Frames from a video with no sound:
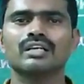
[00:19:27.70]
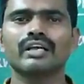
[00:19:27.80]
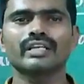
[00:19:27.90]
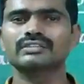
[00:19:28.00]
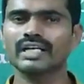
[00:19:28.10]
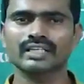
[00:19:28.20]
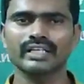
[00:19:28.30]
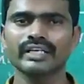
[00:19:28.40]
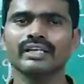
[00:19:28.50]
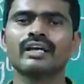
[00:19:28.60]

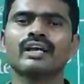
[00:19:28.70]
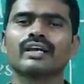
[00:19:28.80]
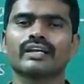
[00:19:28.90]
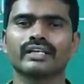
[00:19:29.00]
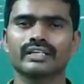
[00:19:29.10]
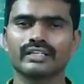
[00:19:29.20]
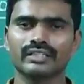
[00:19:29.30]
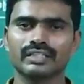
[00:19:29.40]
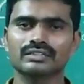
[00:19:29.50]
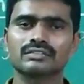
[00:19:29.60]
Exactly 80
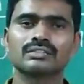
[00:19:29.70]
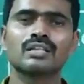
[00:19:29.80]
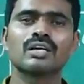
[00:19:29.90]
degrees.